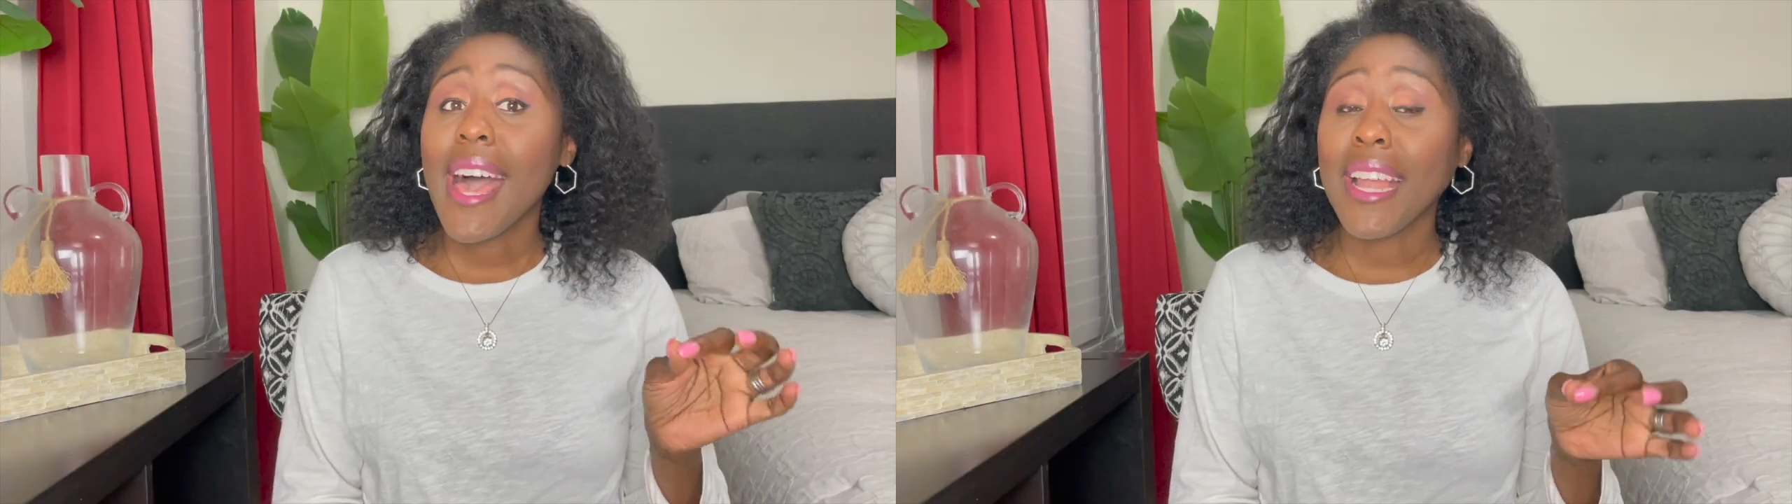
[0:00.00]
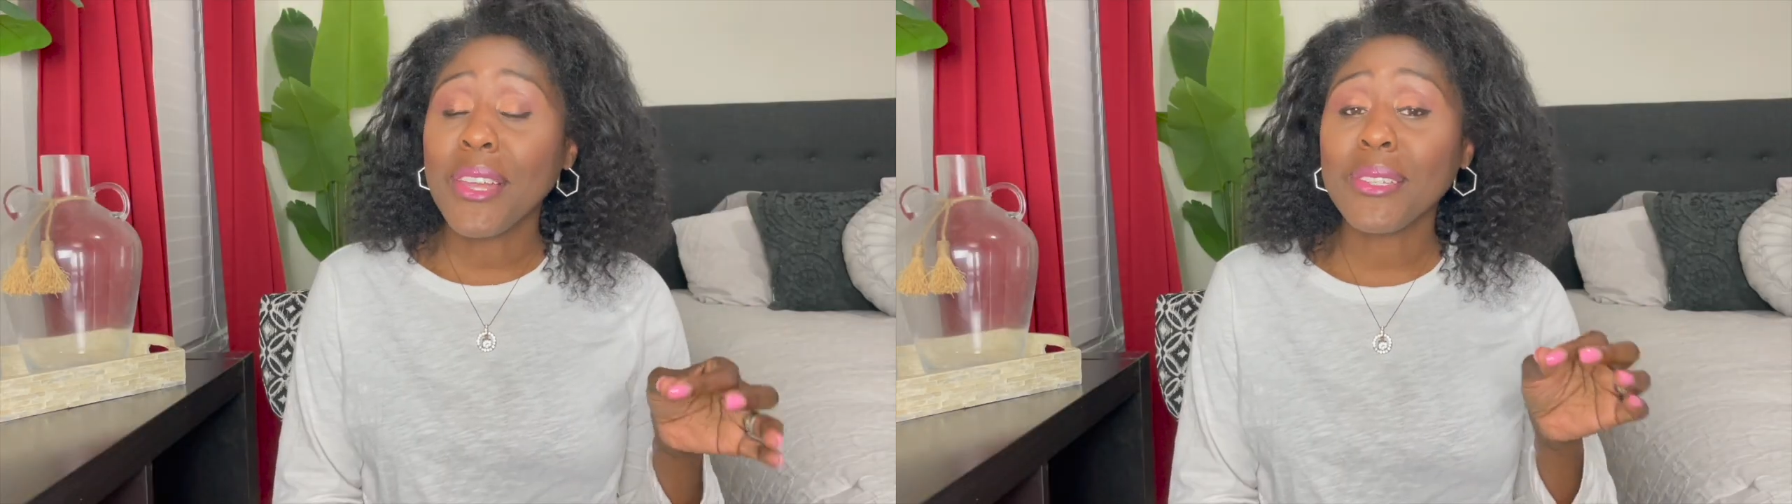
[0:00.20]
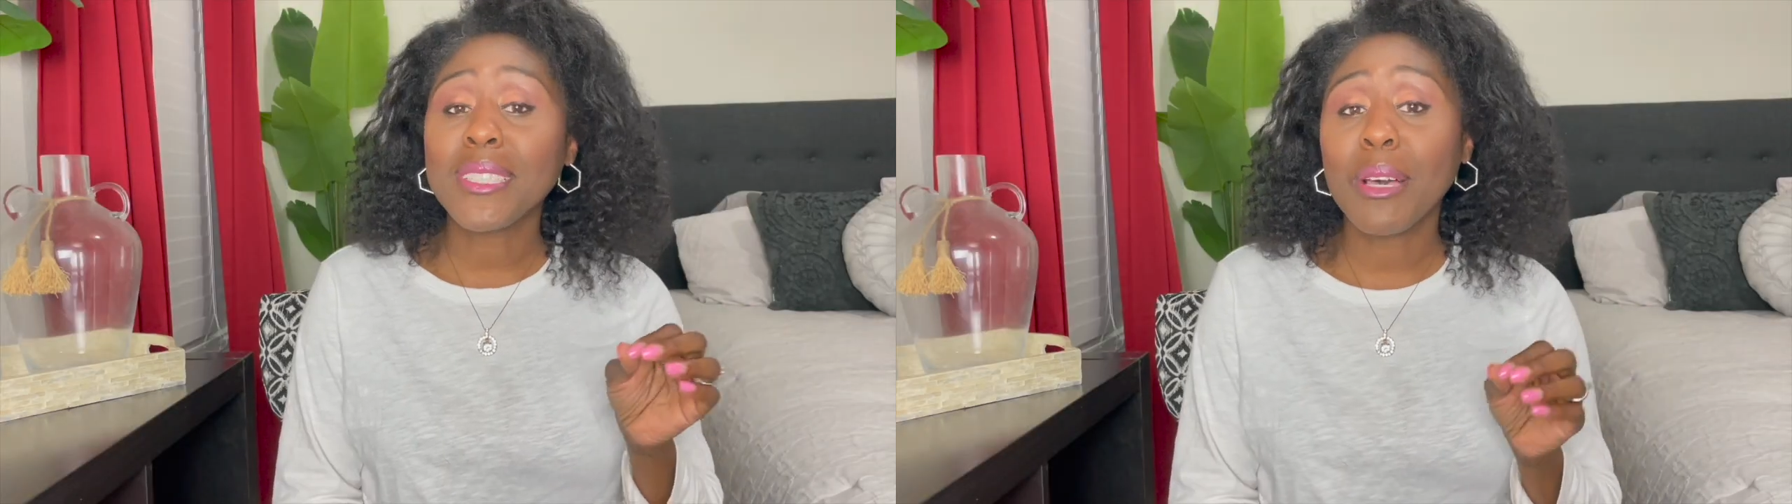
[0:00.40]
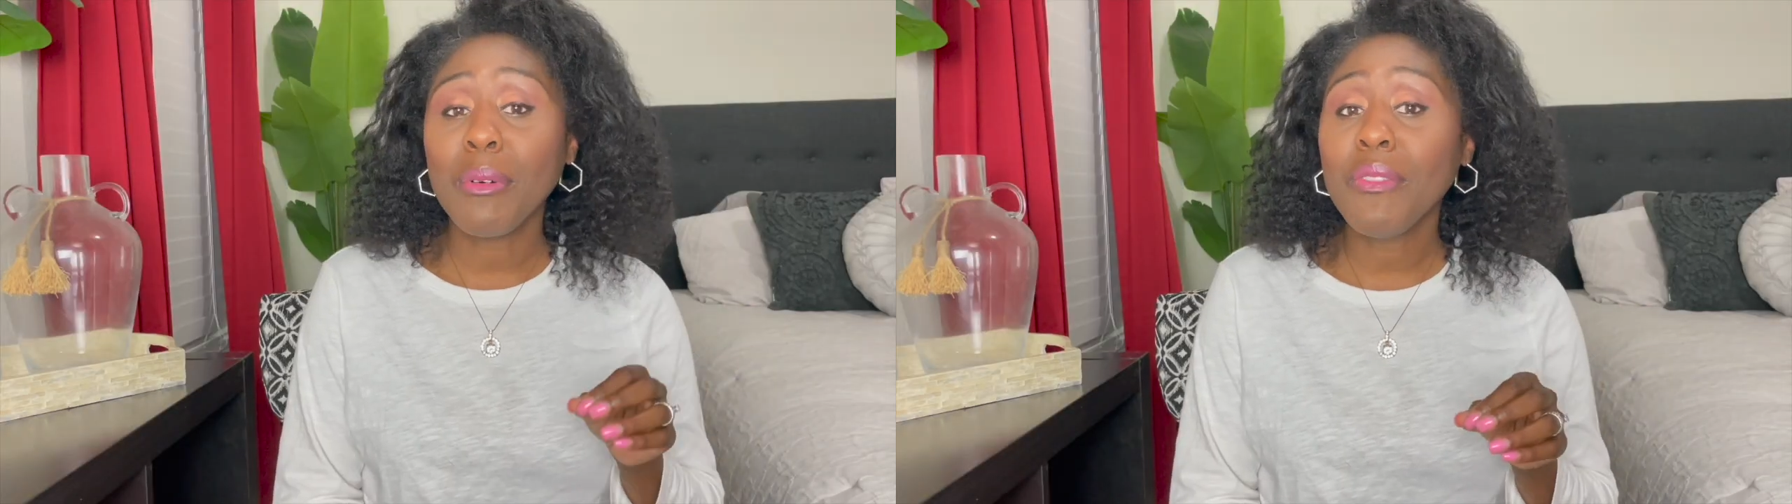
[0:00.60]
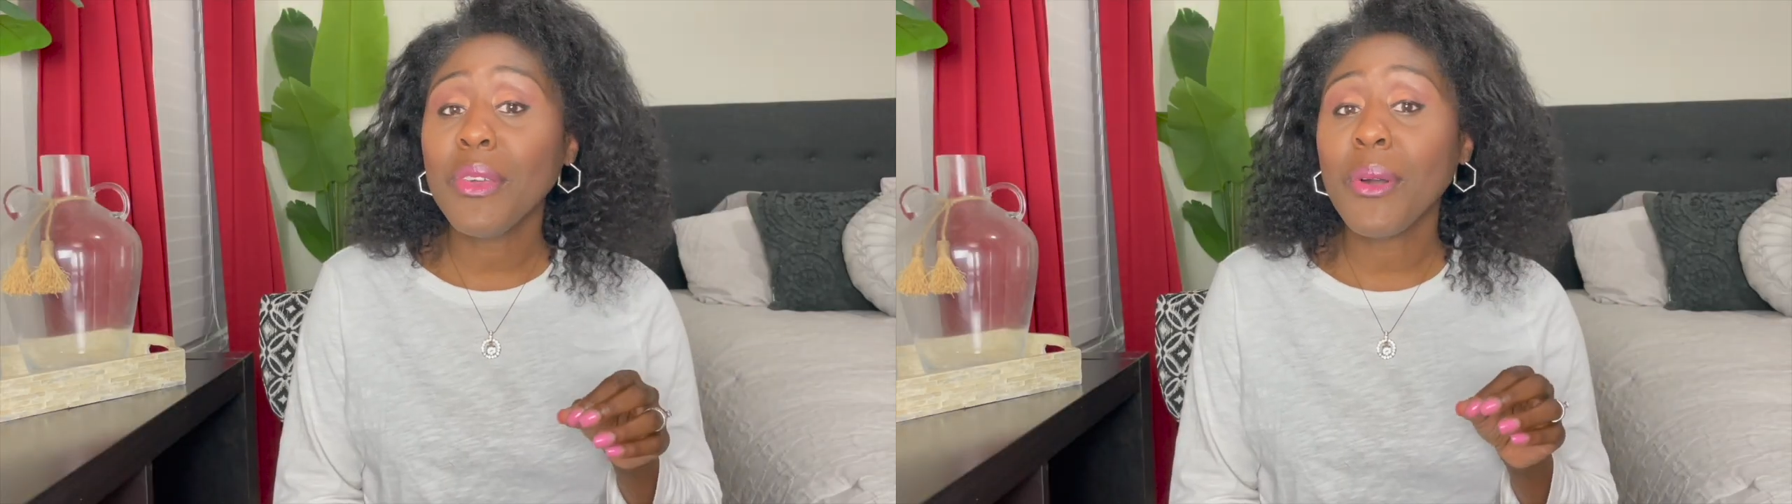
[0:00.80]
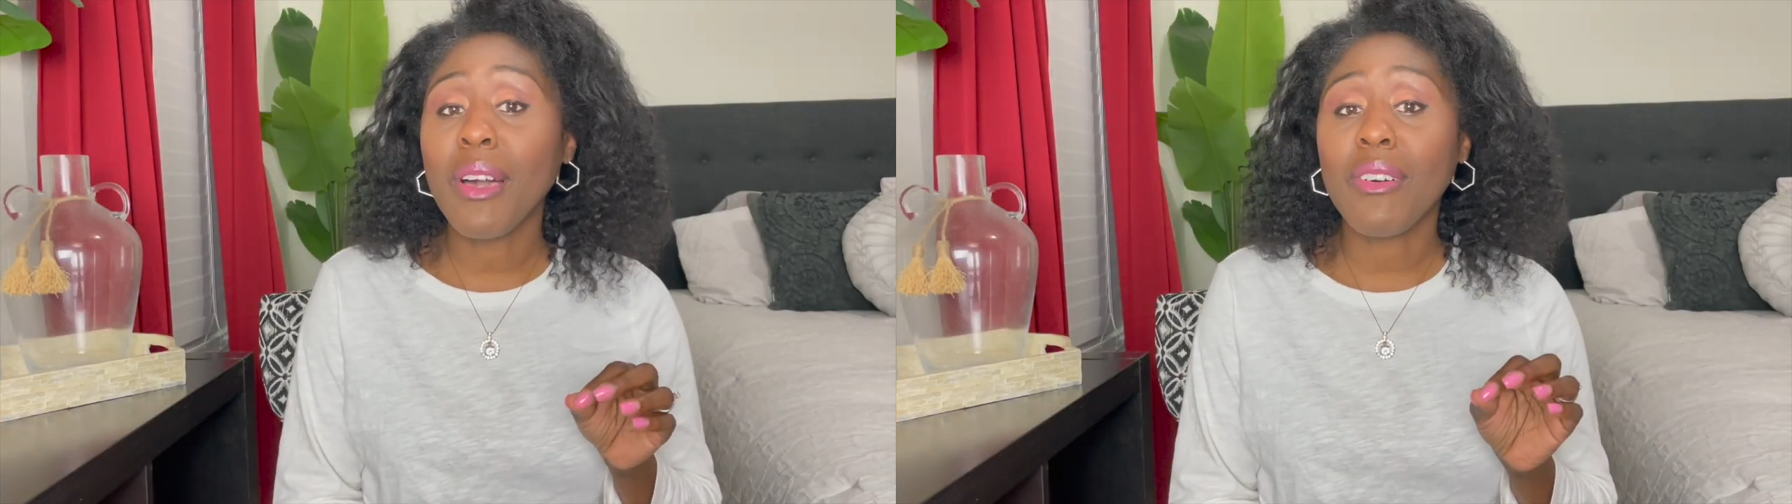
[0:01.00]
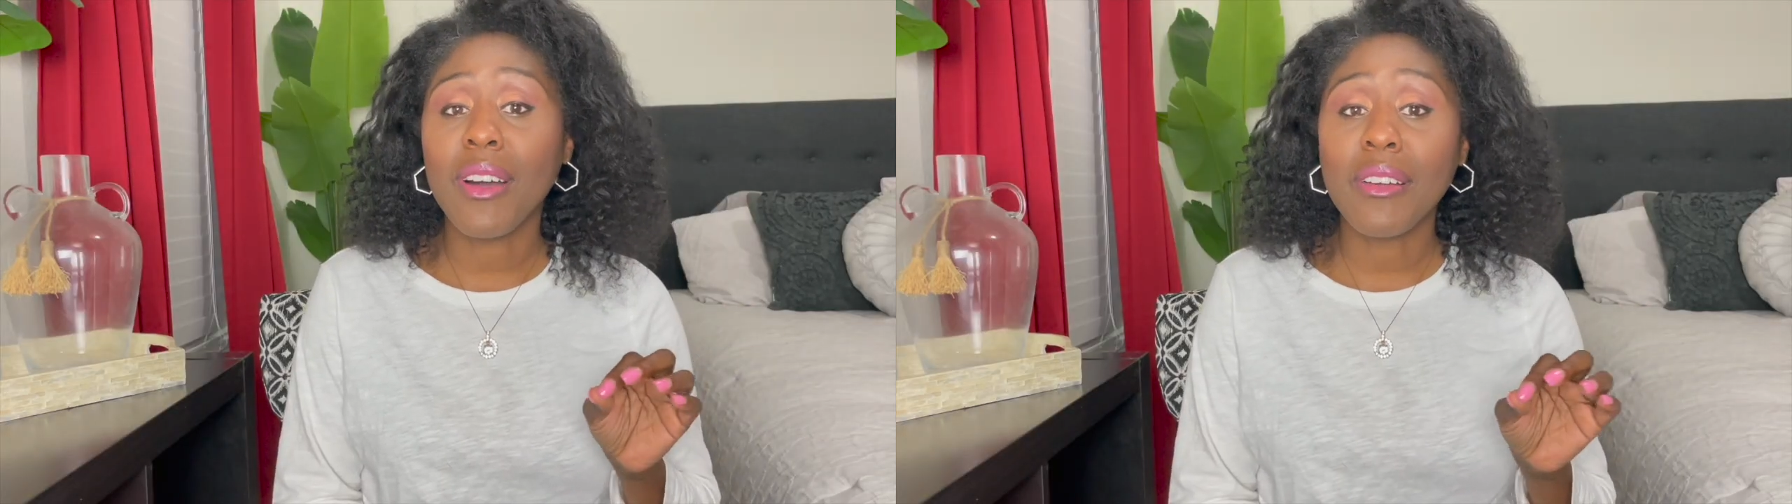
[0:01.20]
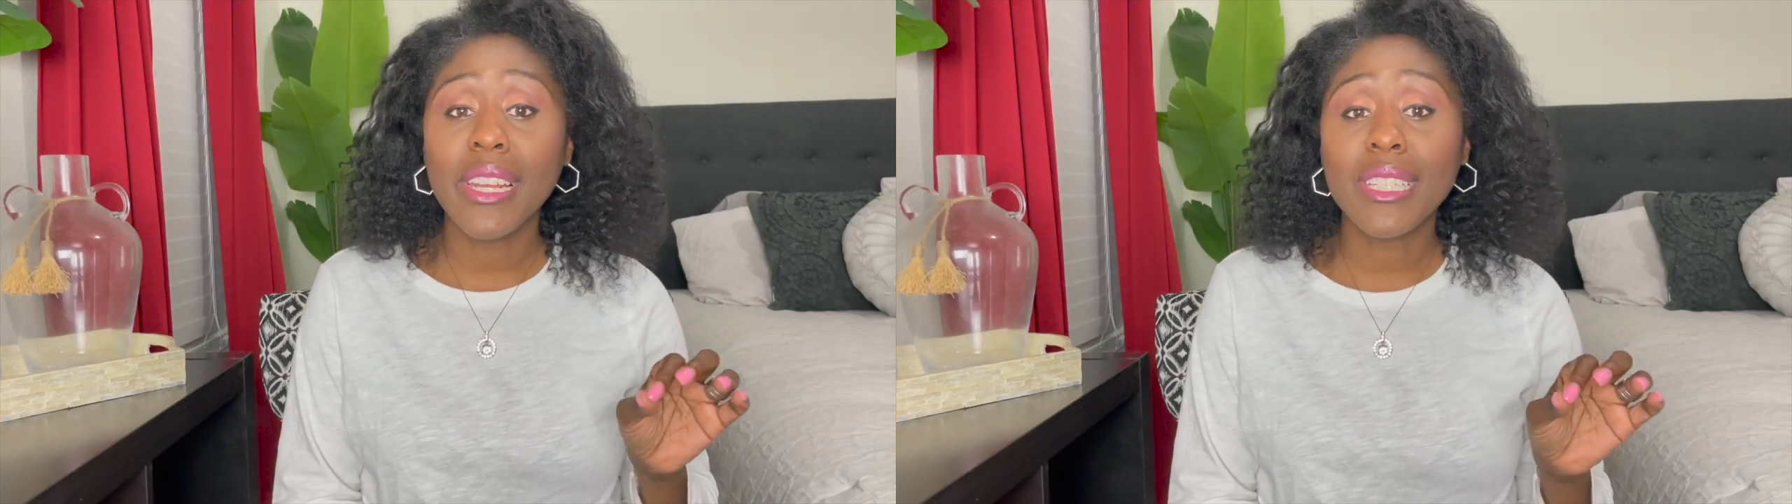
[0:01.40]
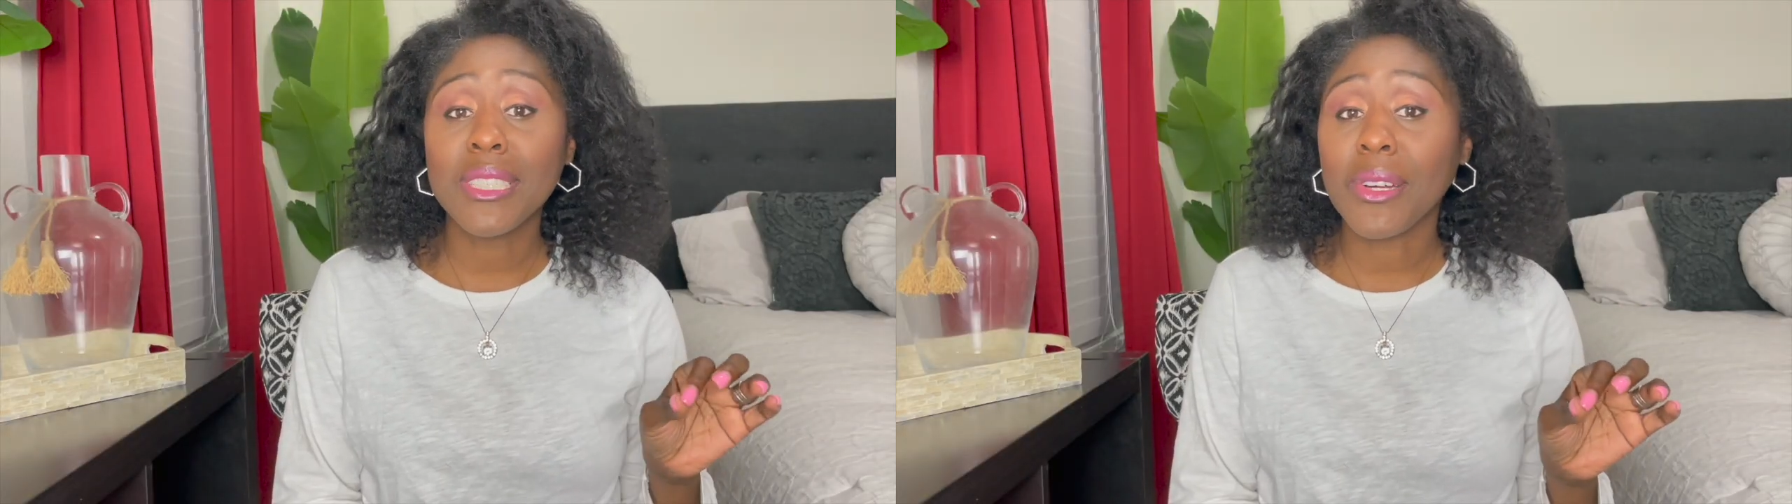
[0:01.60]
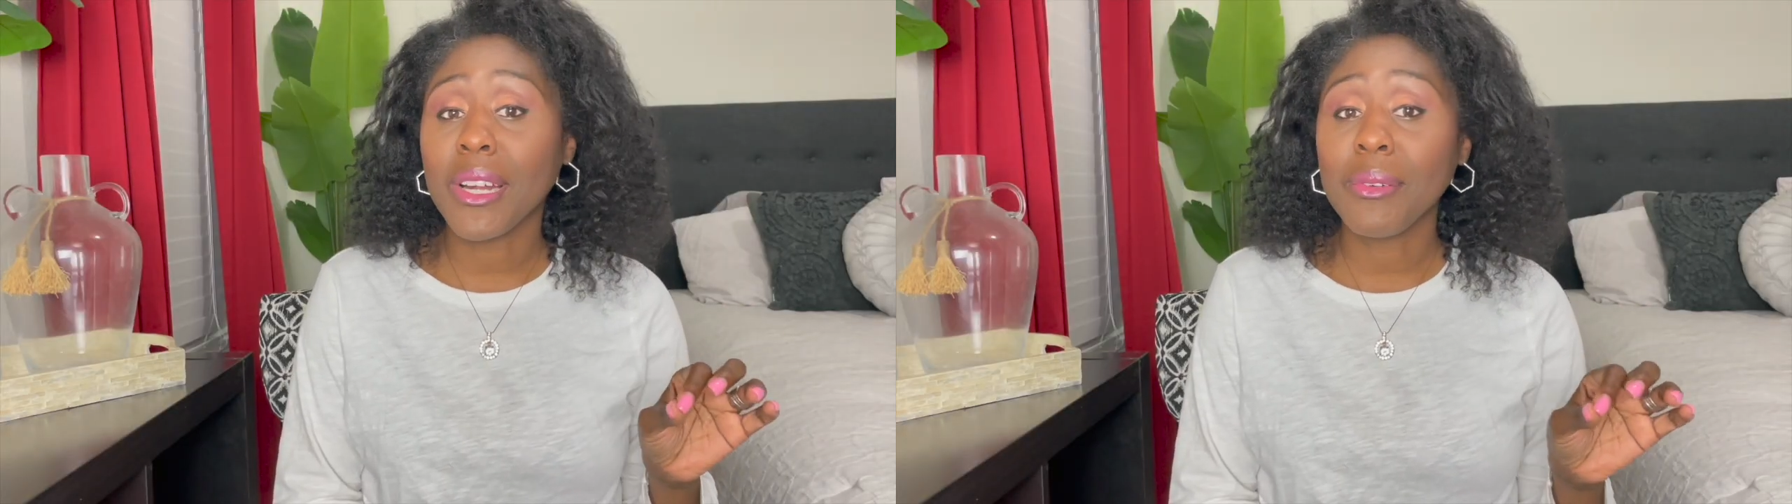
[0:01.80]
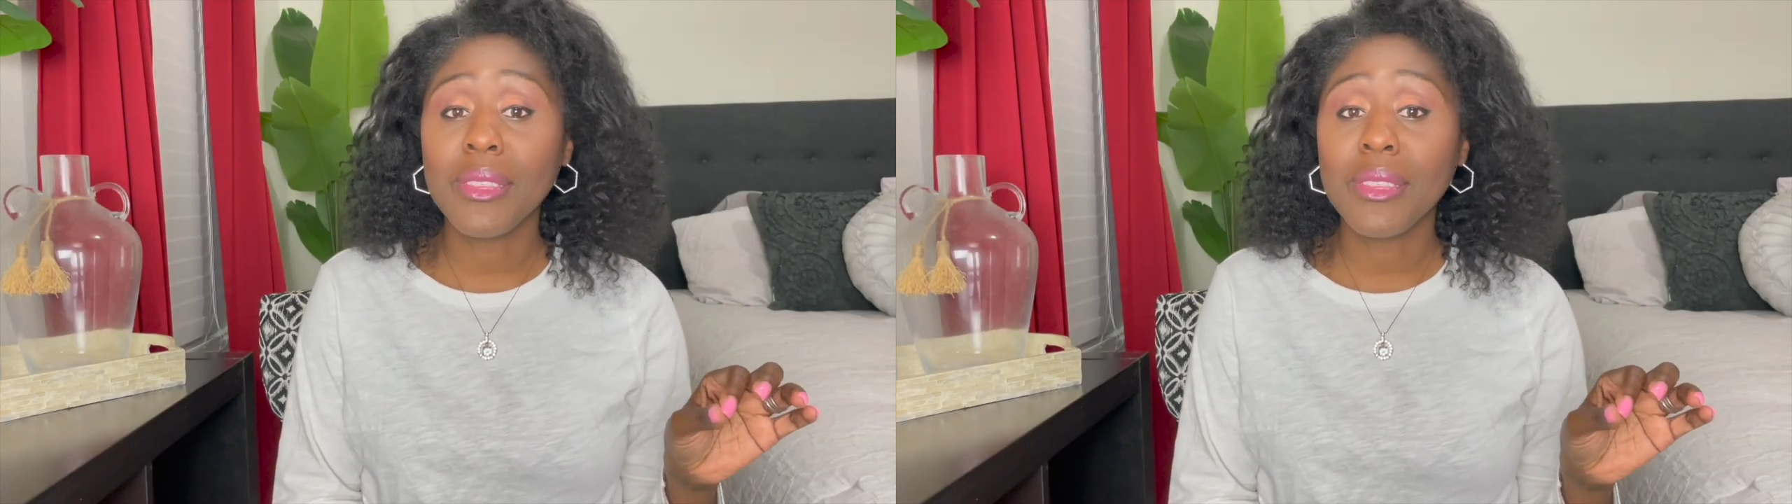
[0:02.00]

I know some of you have already started